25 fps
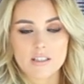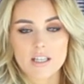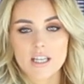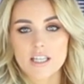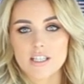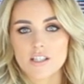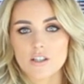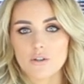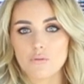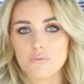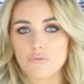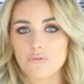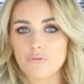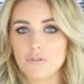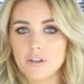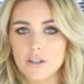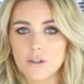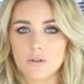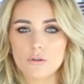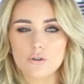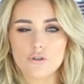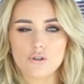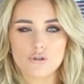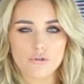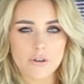It's a
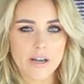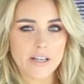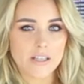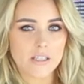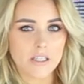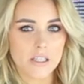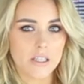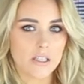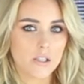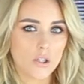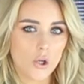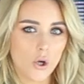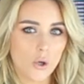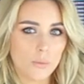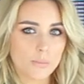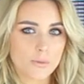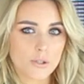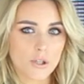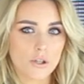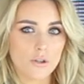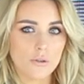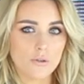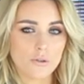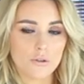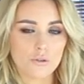real dressy top,
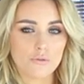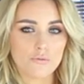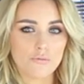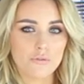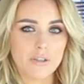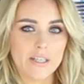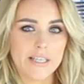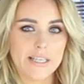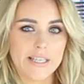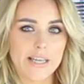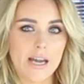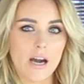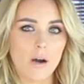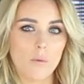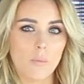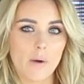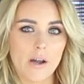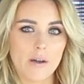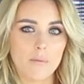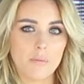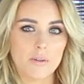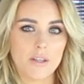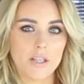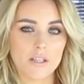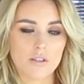so you could really get
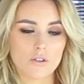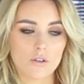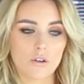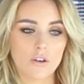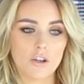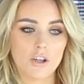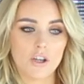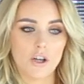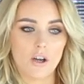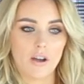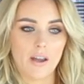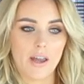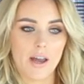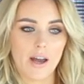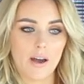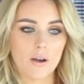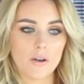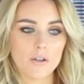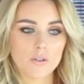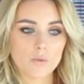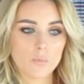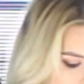away with this on a night out.